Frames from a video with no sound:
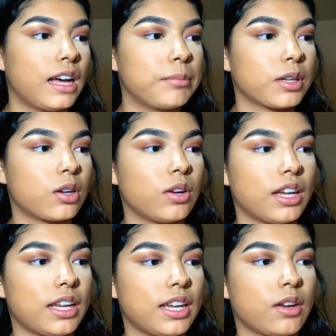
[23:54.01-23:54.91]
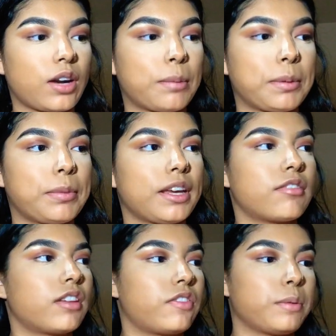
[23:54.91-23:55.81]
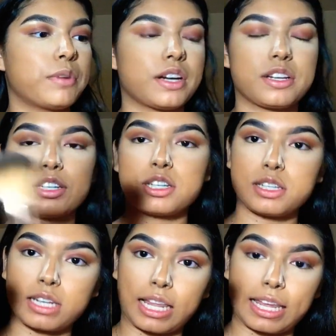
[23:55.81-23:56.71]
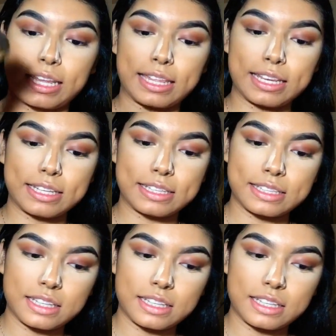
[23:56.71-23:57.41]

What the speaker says: I'm gonna go ahead and grab a big fluffy brush like this